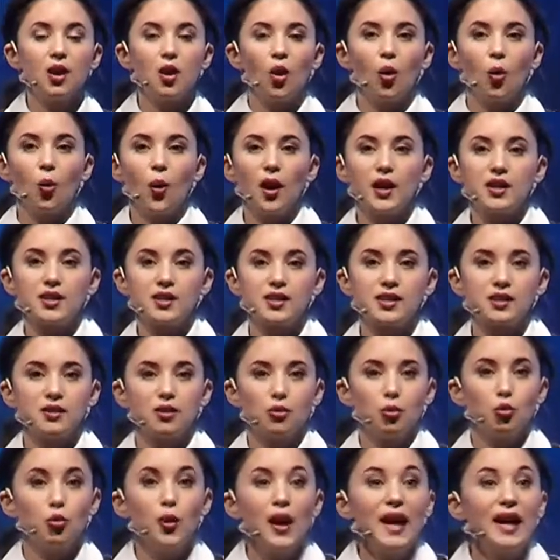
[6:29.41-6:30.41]
was
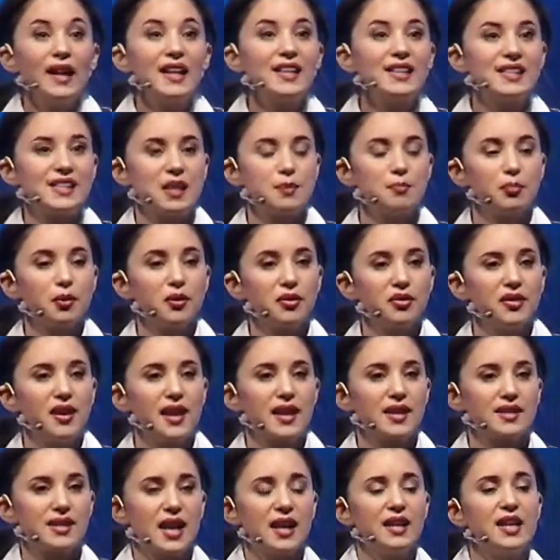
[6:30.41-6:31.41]
really simple
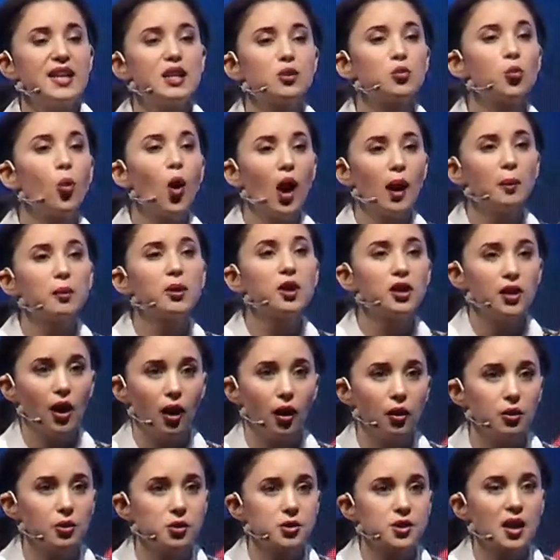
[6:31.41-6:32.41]
things. I needed warm
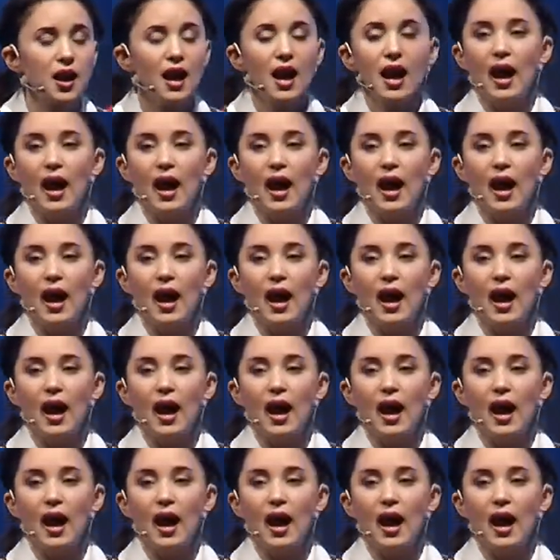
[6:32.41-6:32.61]
clothes.